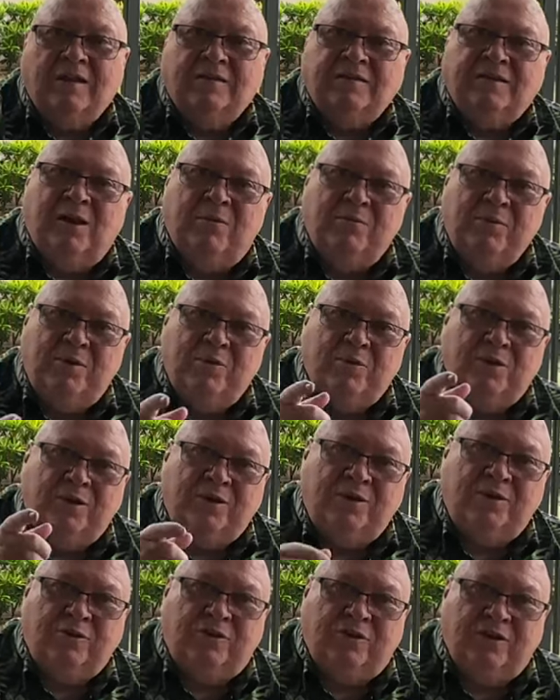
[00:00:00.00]
Tell me what
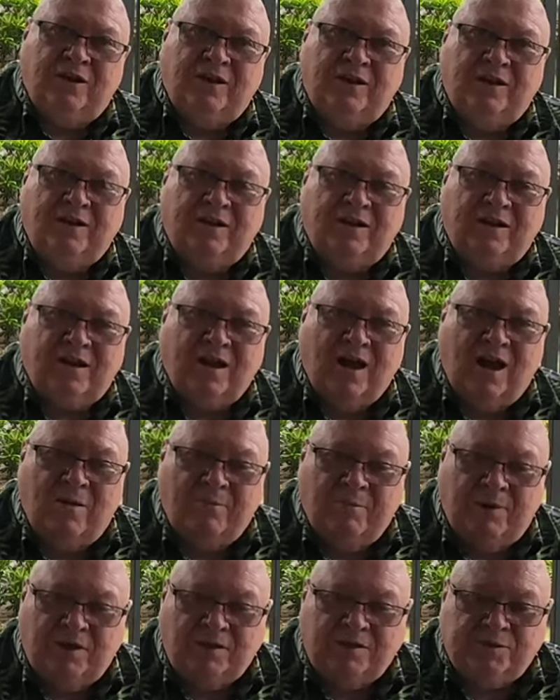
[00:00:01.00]
you think in the
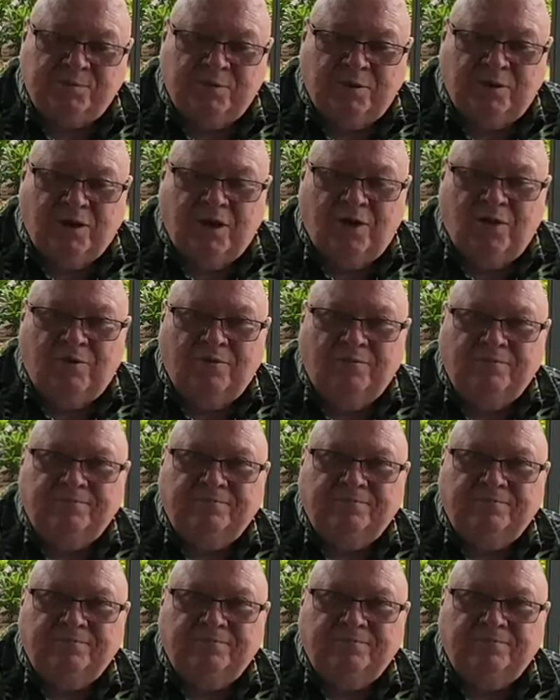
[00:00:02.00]
comments below.